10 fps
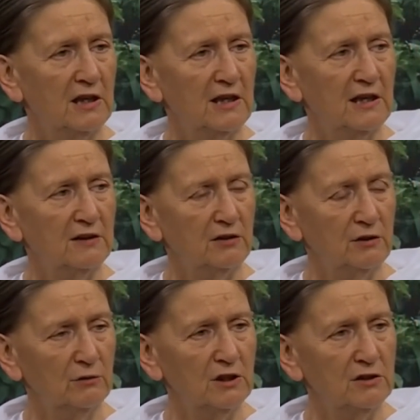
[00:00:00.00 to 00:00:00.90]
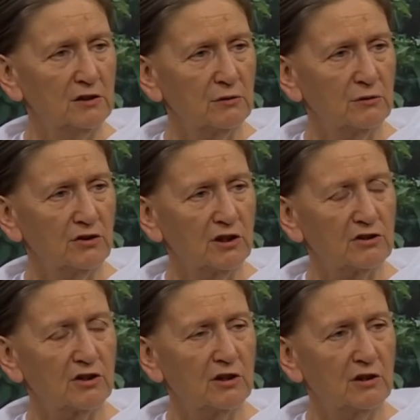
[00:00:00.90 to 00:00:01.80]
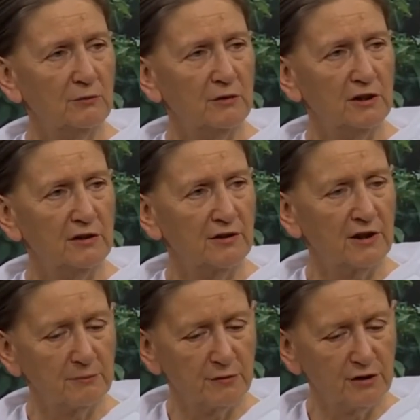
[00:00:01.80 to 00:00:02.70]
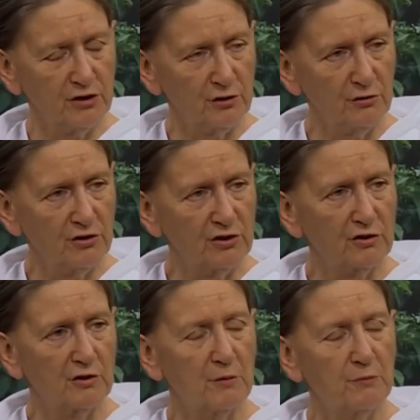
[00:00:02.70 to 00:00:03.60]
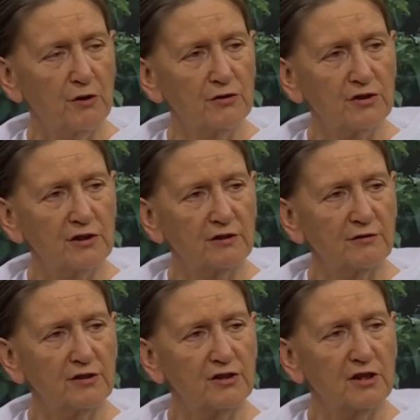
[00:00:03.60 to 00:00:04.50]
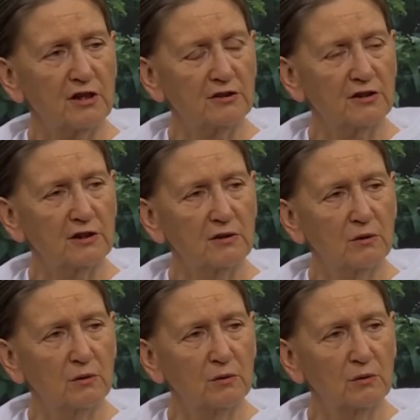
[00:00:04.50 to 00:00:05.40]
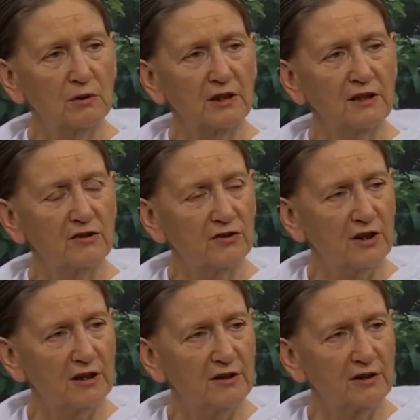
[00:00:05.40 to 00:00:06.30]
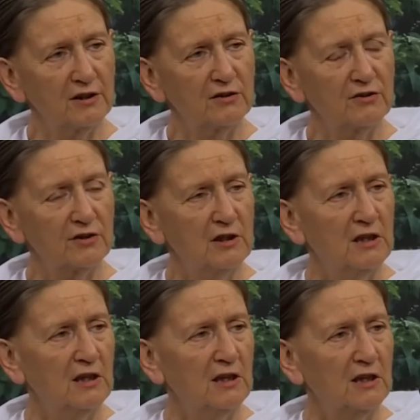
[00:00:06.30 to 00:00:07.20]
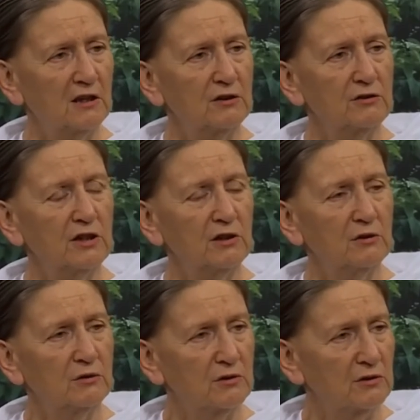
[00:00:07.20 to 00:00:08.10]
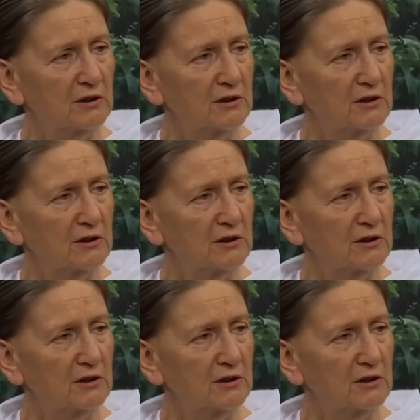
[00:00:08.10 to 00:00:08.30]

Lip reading: And you can do such karma that produces positive result in all these areas, including your